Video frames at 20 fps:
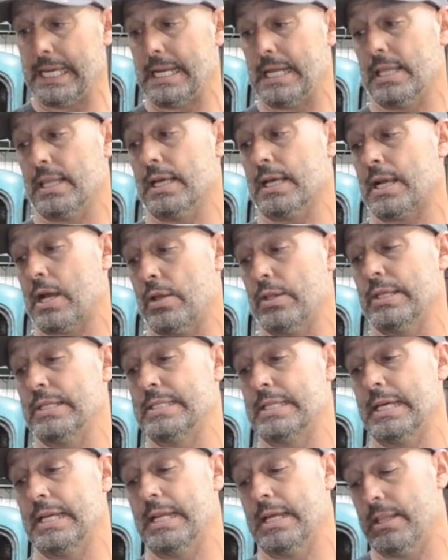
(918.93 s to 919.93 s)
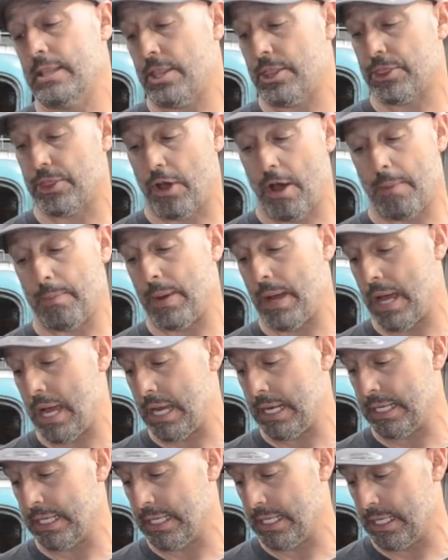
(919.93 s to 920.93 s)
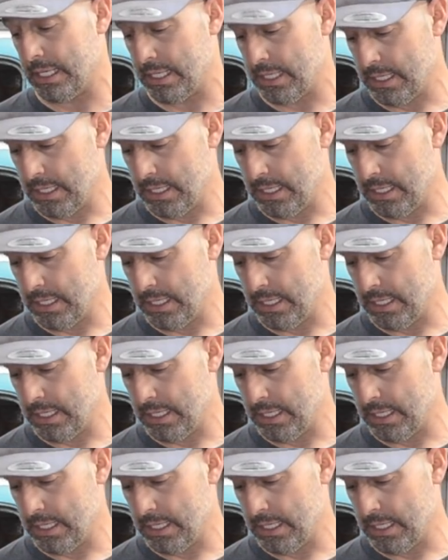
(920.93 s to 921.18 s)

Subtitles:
I like how they did it, the thought behind it,